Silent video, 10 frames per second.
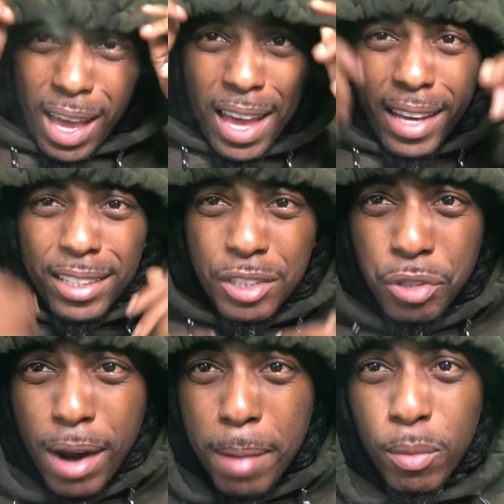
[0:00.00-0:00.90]
Hey,
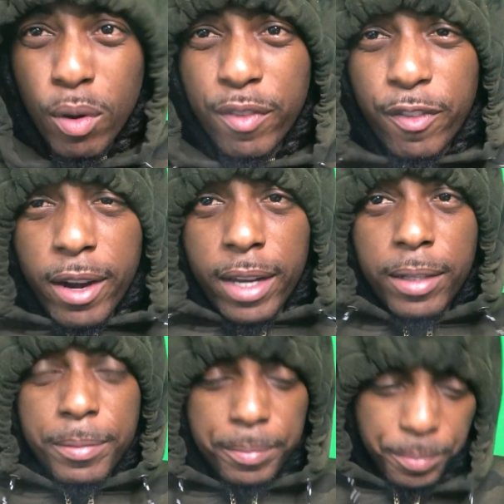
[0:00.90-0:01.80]
Trapboy
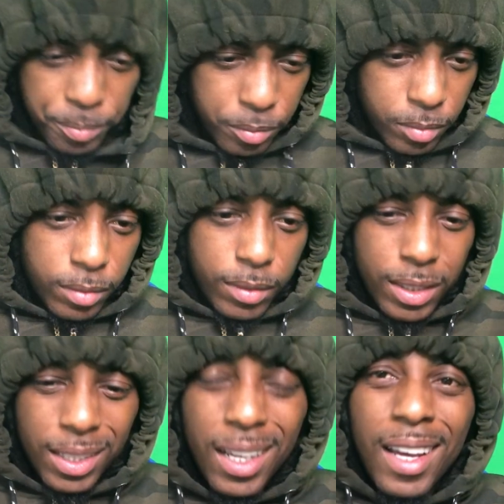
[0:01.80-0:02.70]
Freddy.
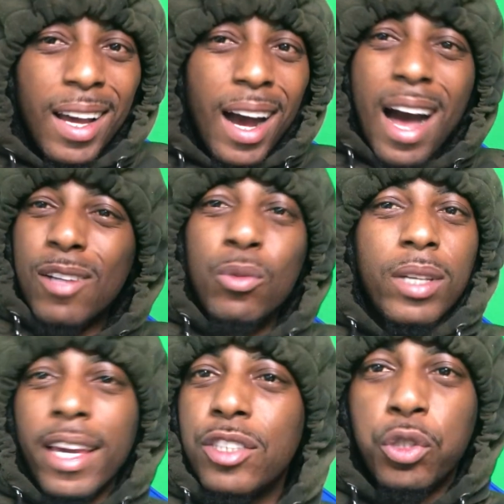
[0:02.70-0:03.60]
I
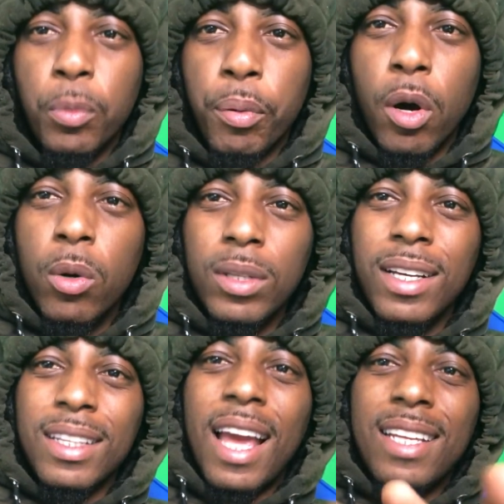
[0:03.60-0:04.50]
don't get you, bro.
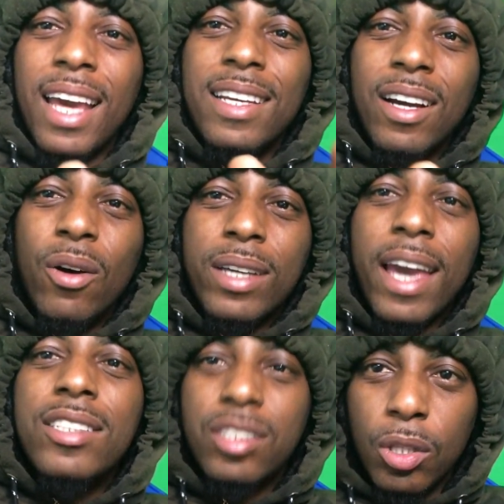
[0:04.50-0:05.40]
Look, like, like,
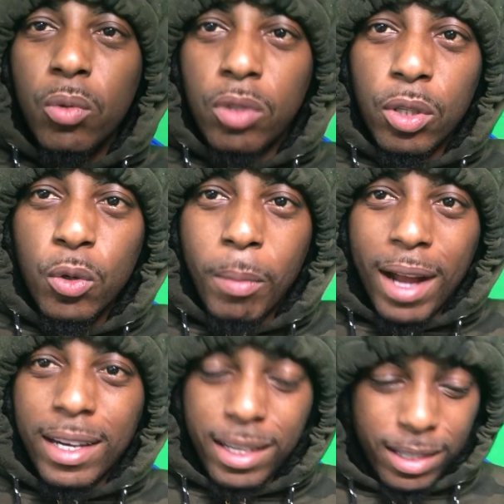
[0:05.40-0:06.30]
okay, salute to you,
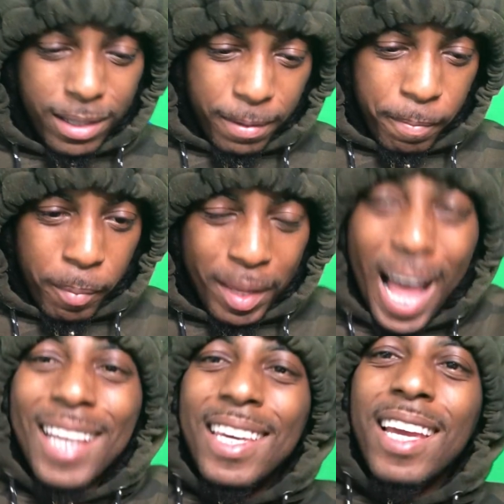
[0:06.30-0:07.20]
my nigga.
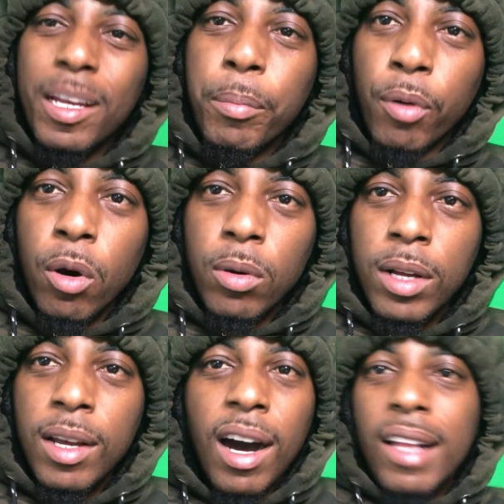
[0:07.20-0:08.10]
I get it, bro.
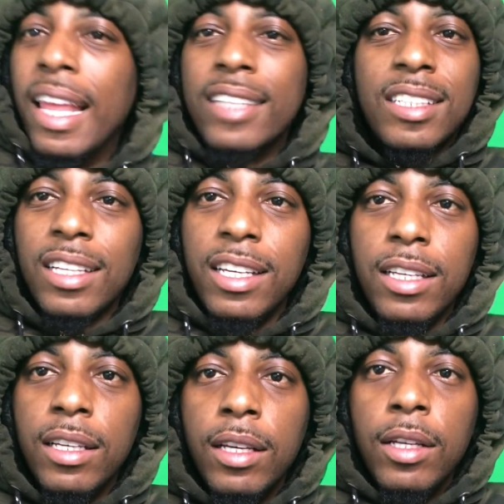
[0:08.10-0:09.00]

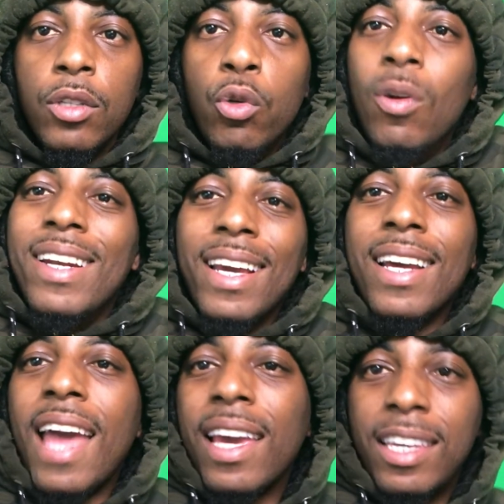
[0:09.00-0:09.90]
Allegedly, you the
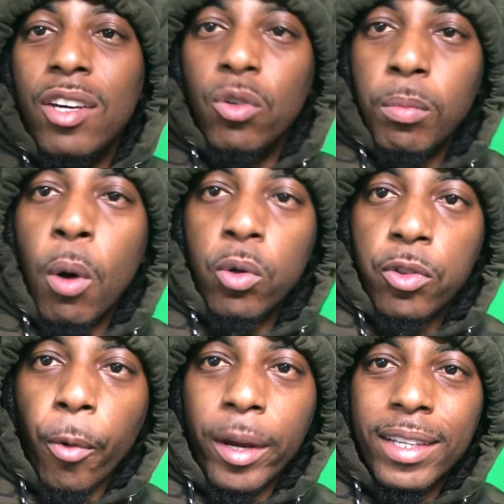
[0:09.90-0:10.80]
nigga that killed Mo
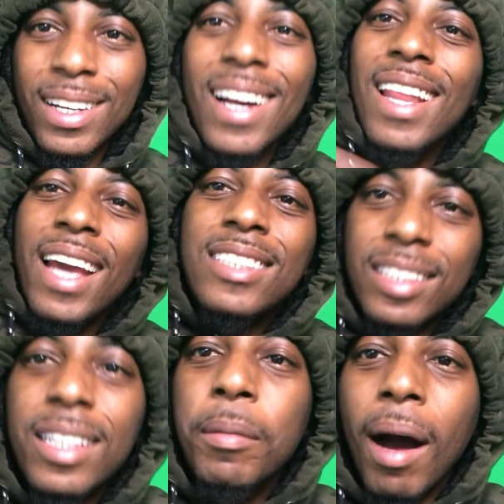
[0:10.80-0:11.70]
three.
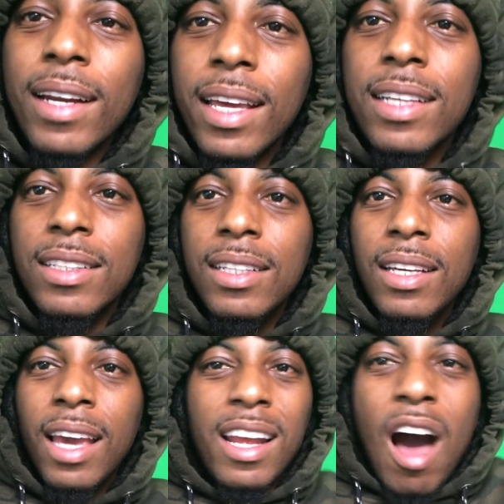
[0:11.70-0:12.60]
Allegedly, my nigga.
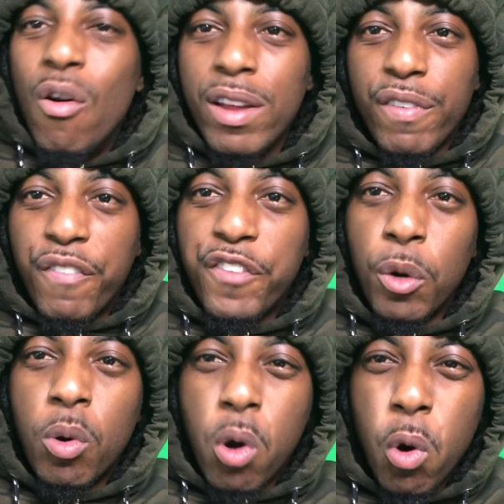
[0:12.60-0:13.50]
And I don't even
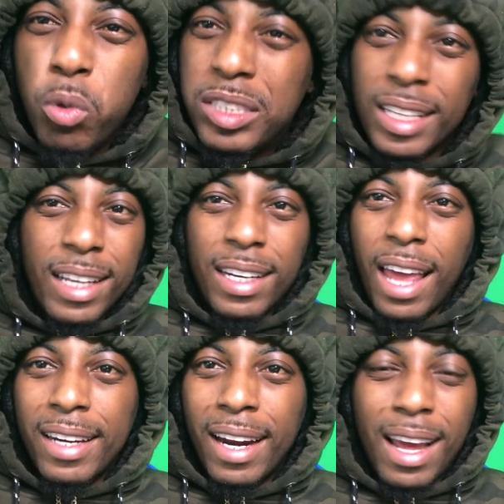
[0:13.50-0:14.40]
feel cool saying it
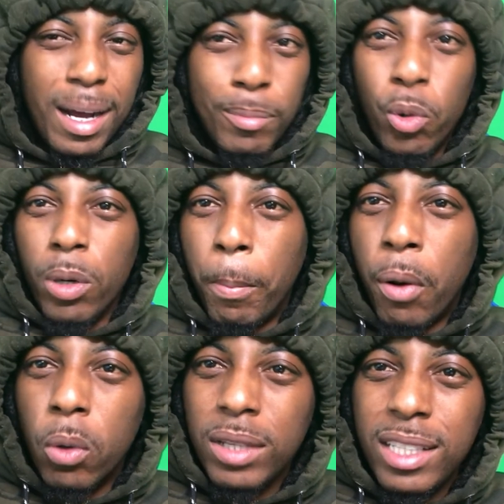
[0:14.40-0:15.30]
like that, like I'm doing a
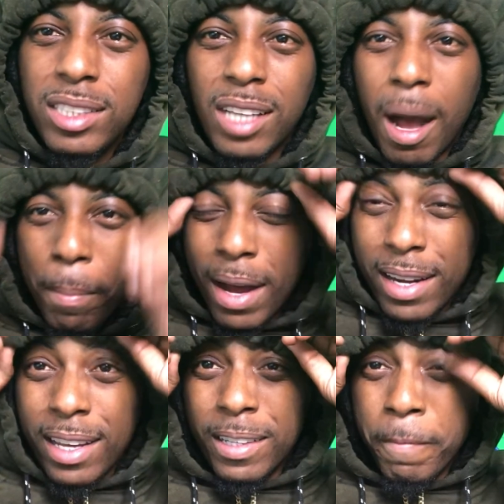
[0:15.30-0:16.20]
police job, my
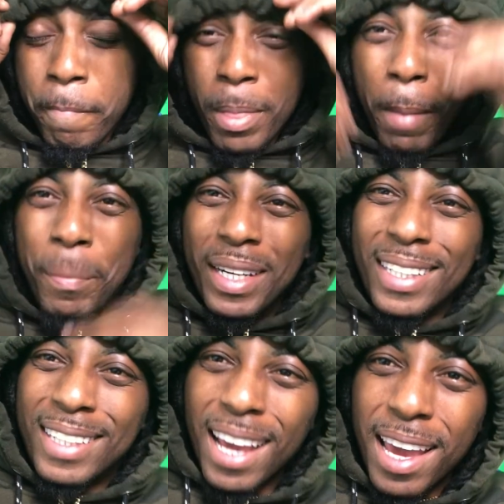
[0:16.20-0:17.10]
nigga.
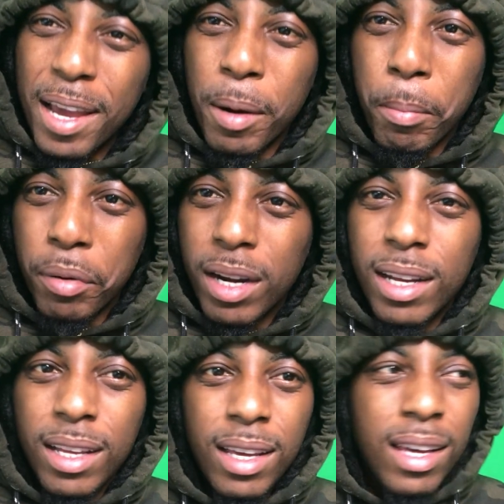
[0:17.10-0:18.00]
But damn,
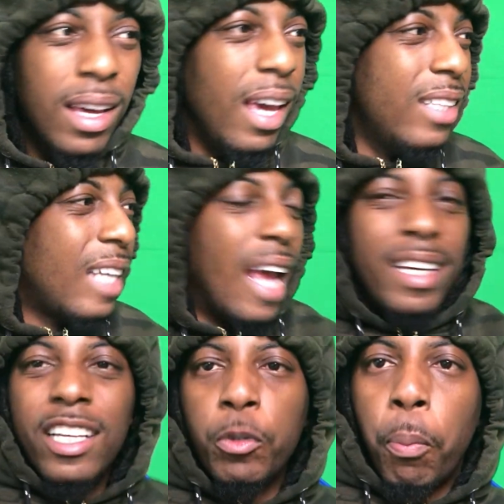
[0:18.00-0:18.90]
bruh. It's at
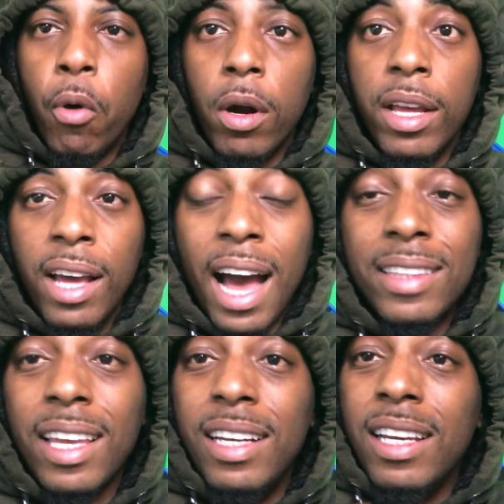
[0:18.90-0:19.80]
this point, I
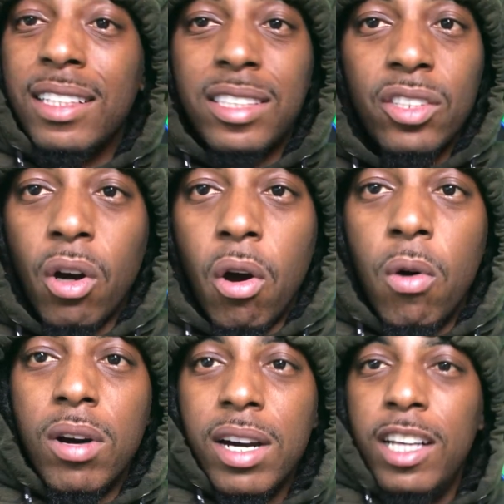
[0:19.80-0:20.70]
think niggas in your
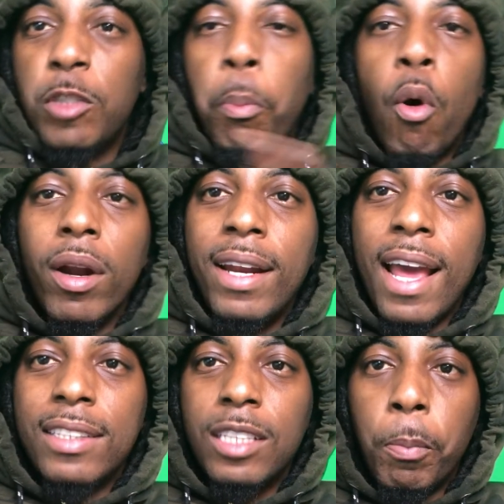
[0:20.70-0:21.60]
own hood is pointing
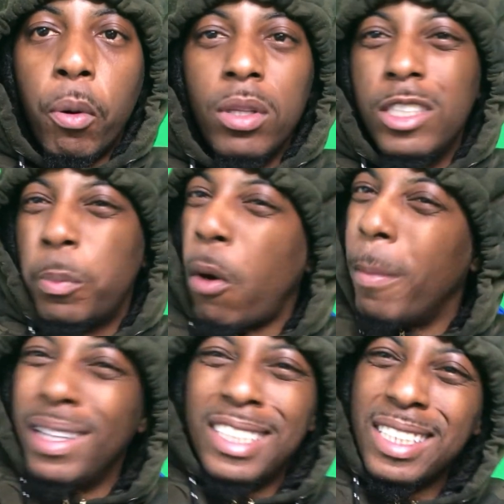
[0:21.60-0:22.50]
that to the police
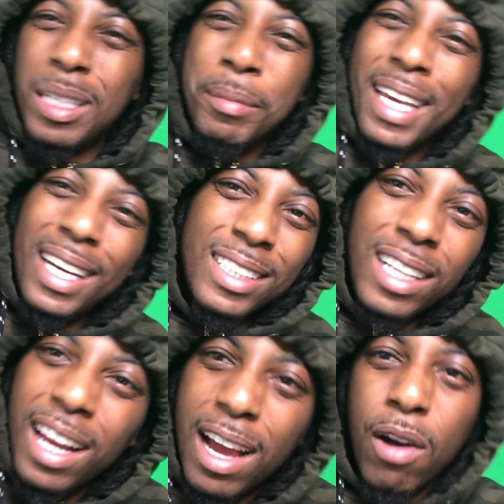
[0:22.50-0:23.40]
department. Just come get this
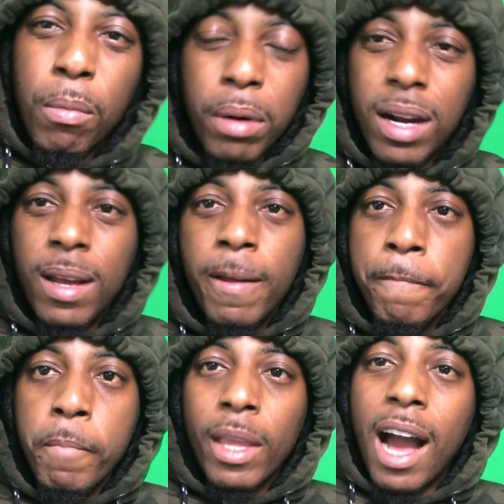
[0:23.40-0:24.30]
clown, bruh.
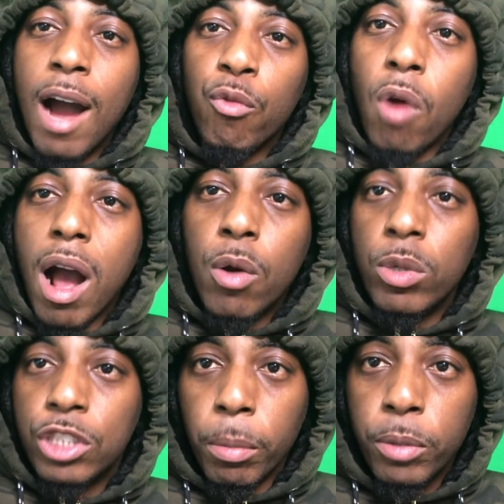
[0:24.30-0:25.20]
I rock
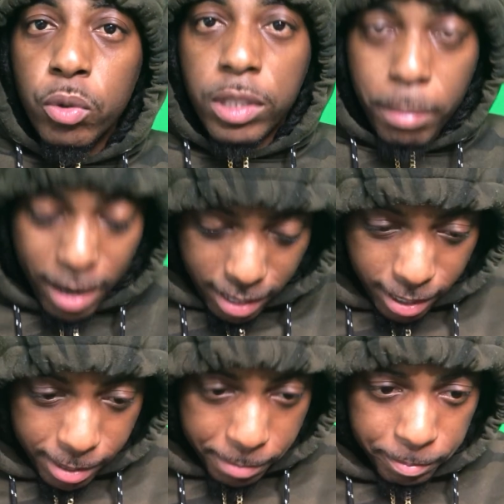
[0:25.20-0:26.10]
with your music, my
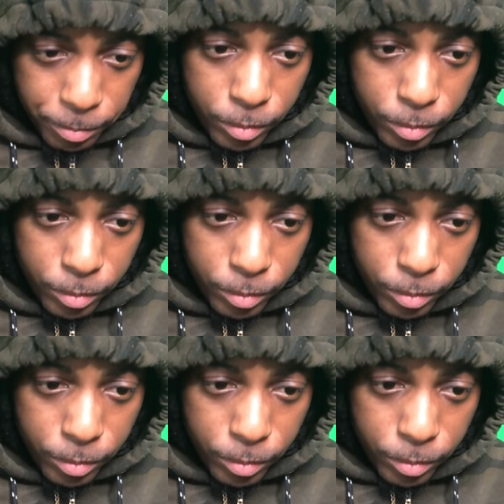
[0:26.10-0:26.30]
nigga.